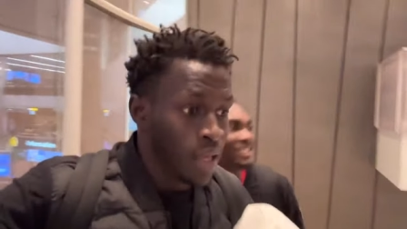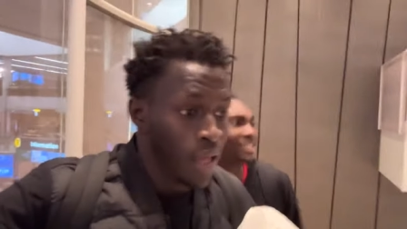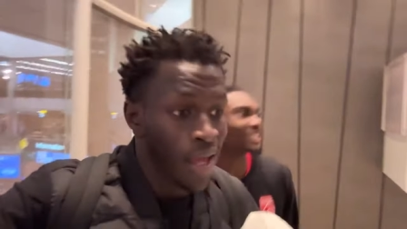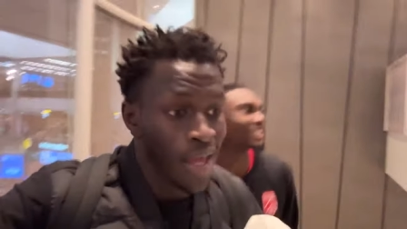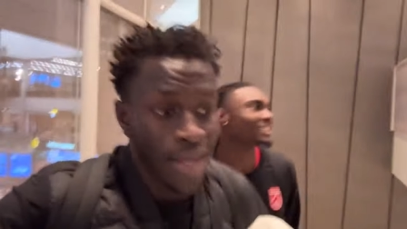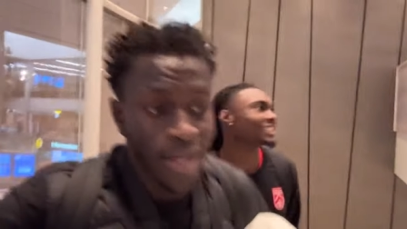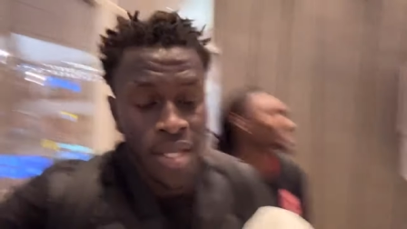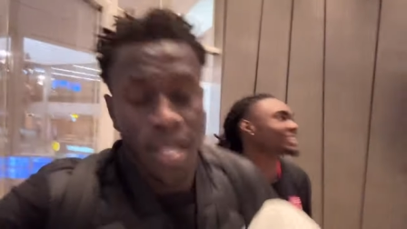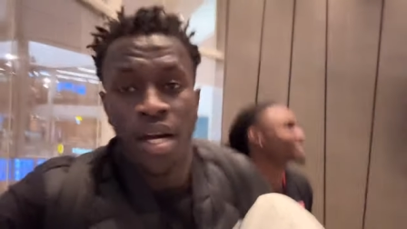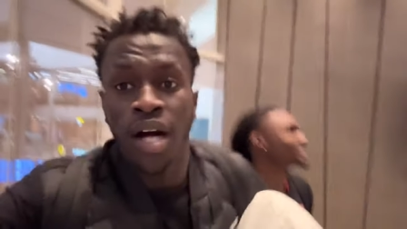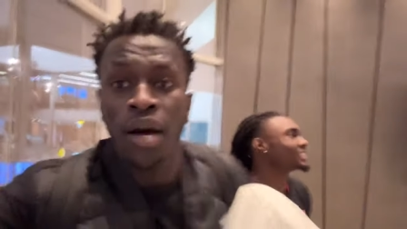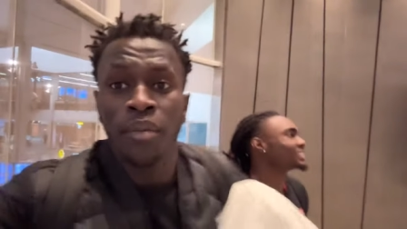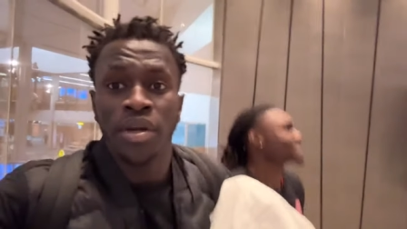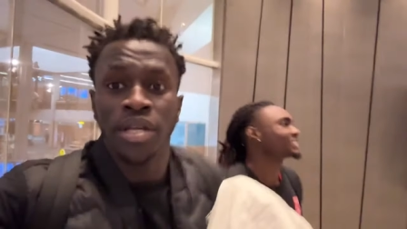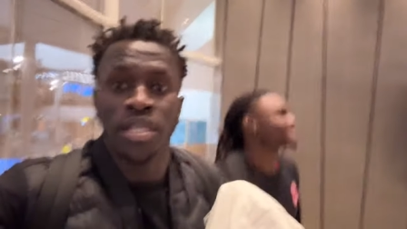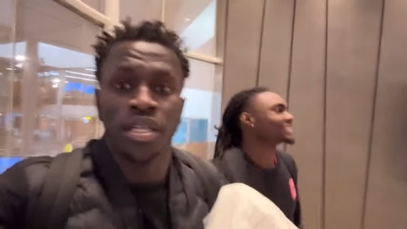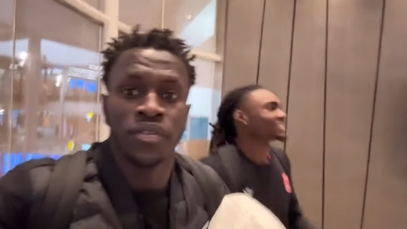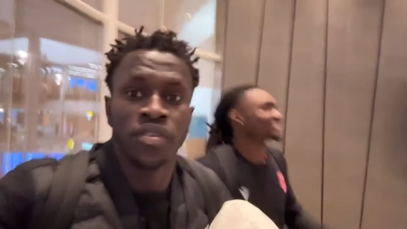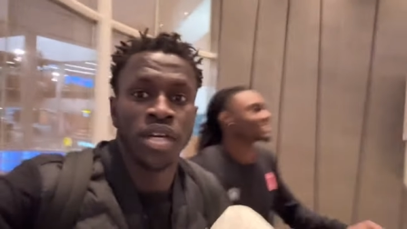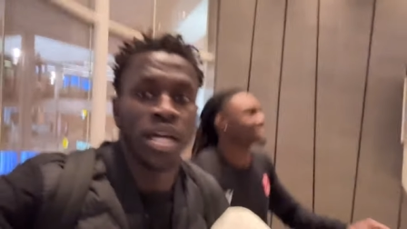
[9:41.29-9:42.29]
And uh, I'm gonna
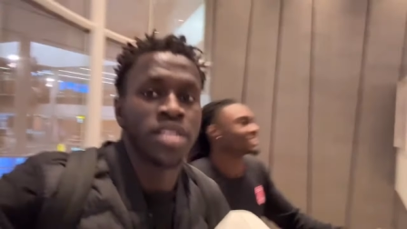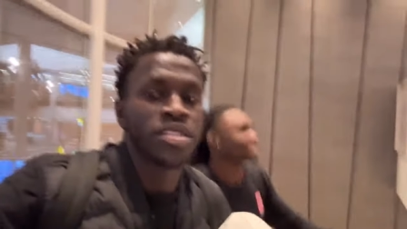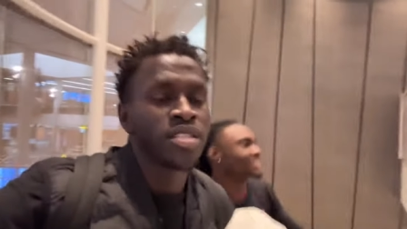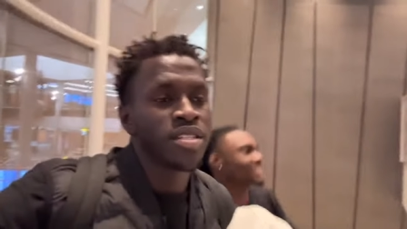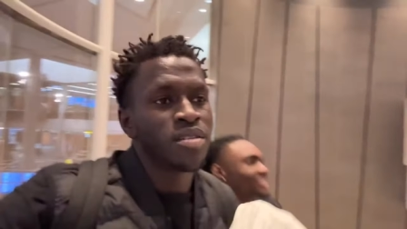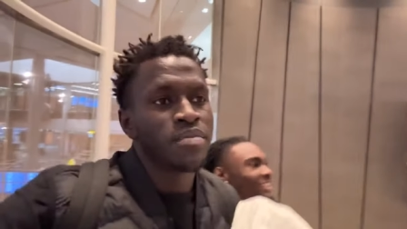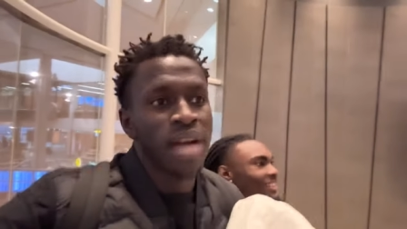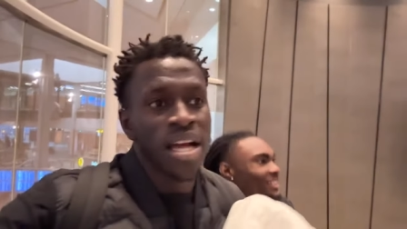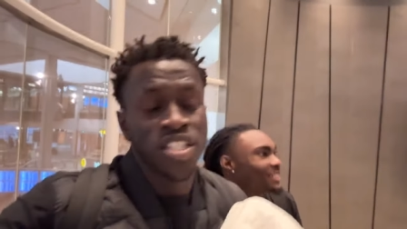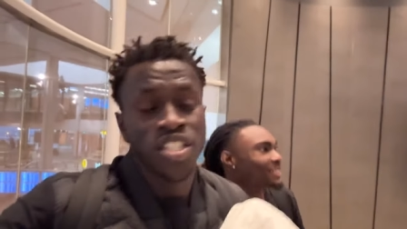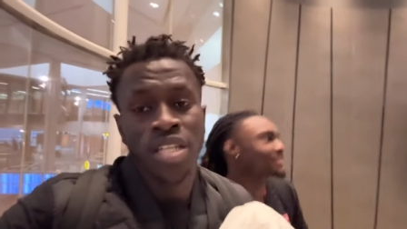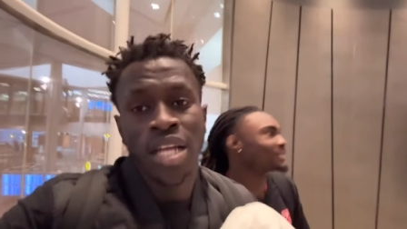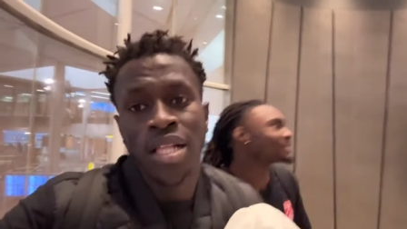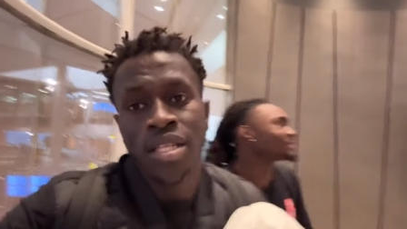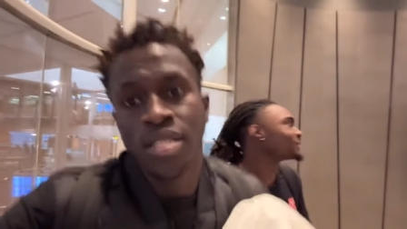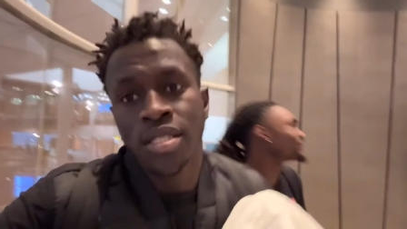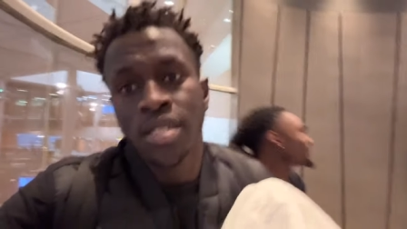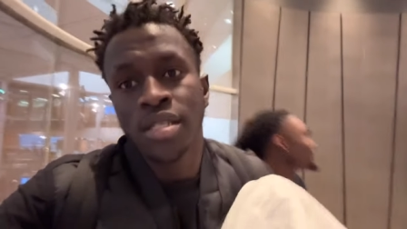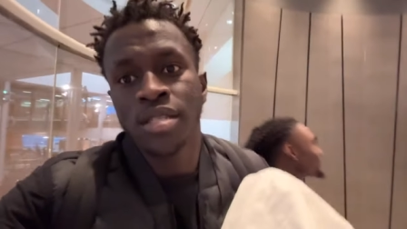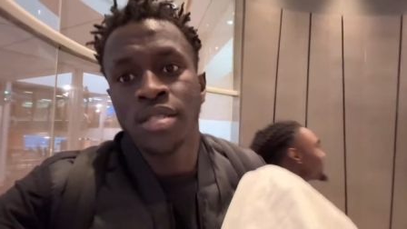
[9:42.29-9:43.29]
give you guys a little match
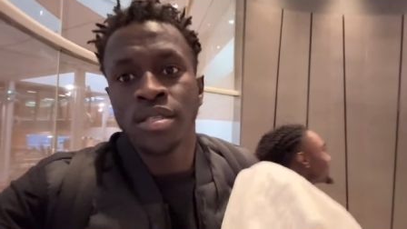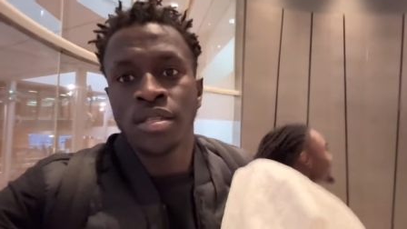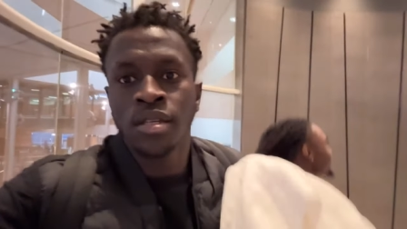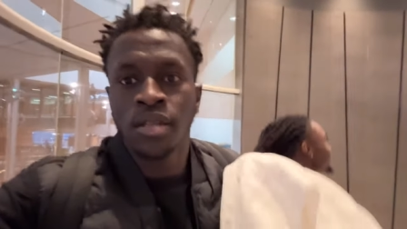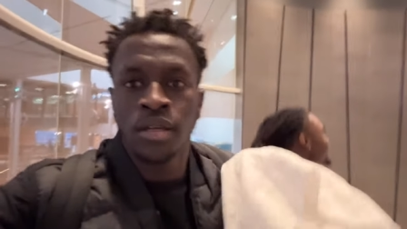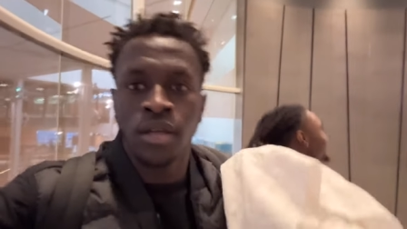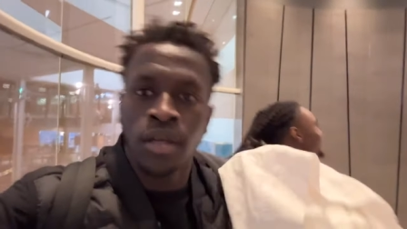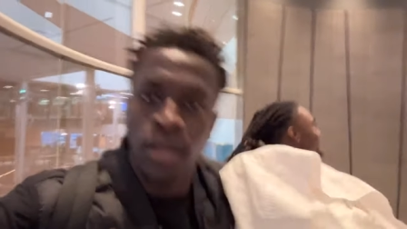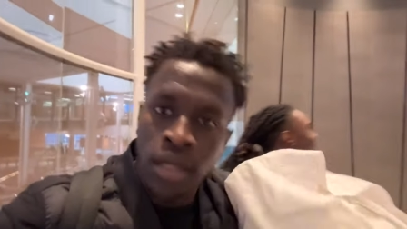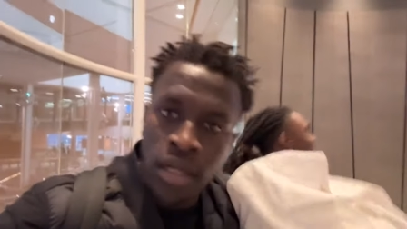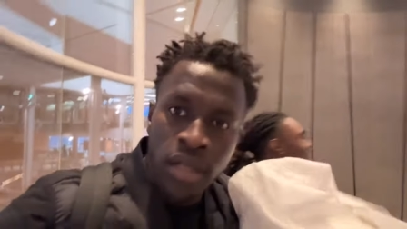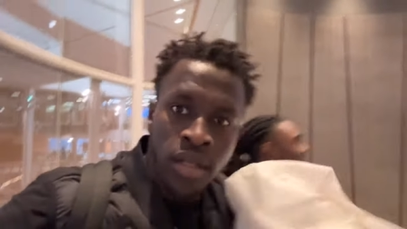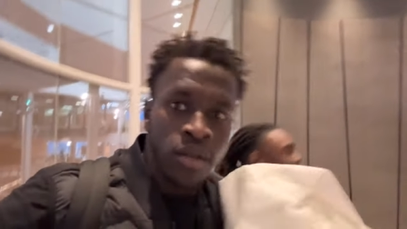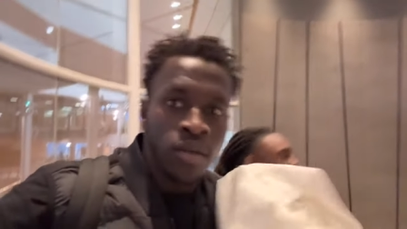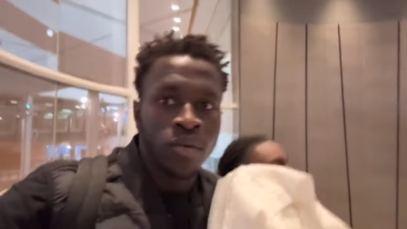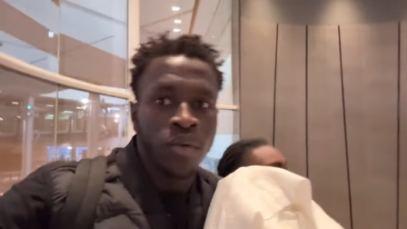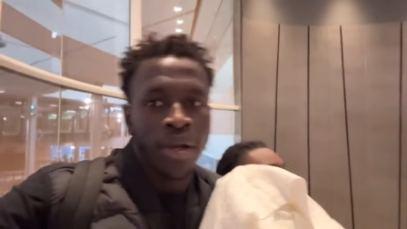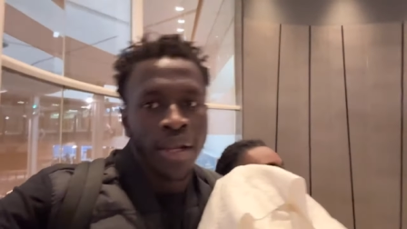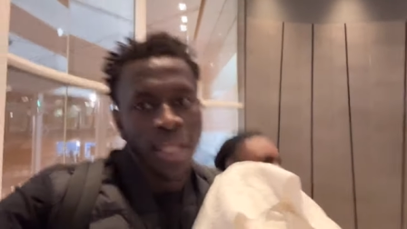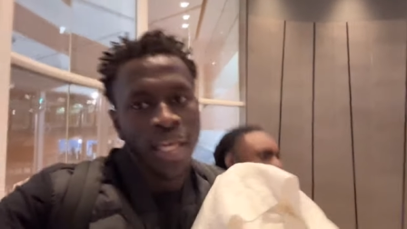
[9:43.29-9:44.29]
analysis
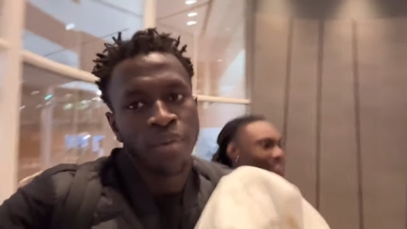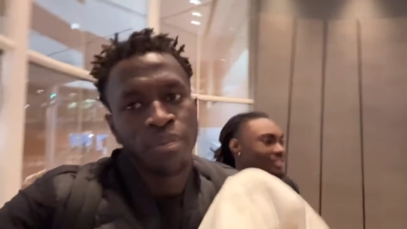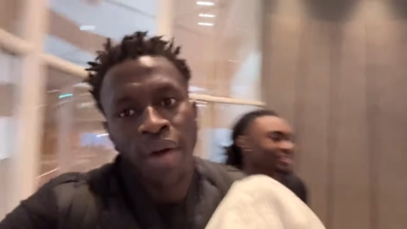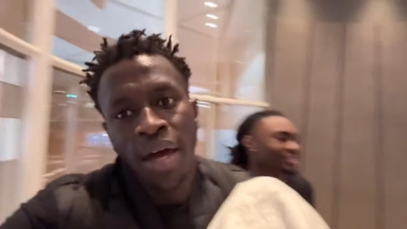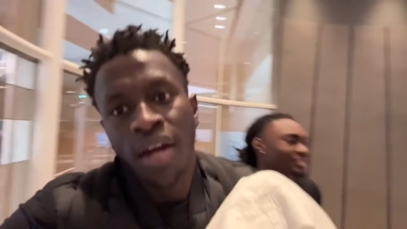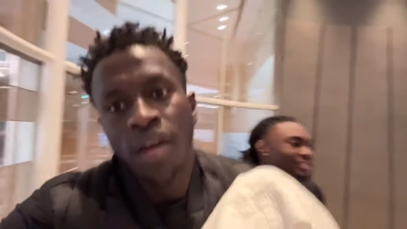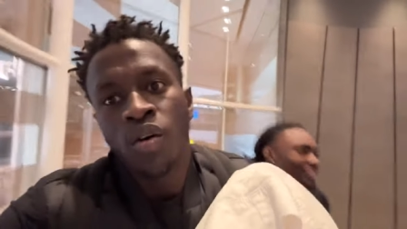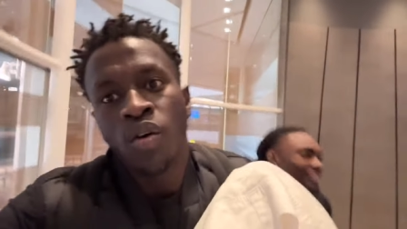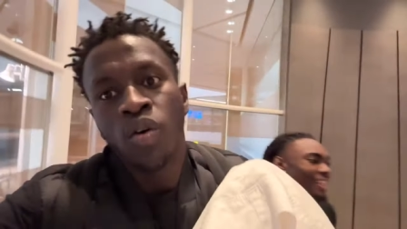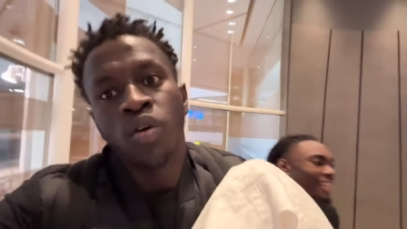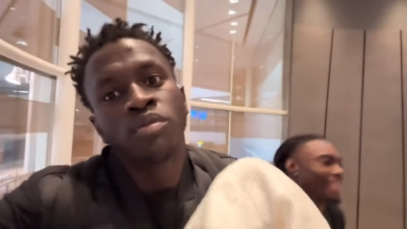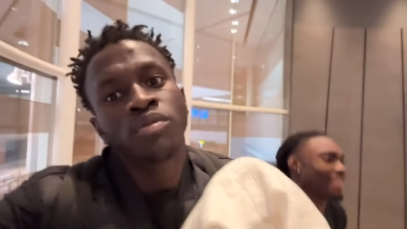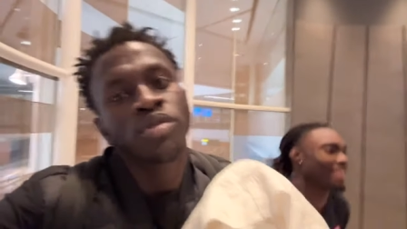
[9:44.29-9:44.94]
when I get back home.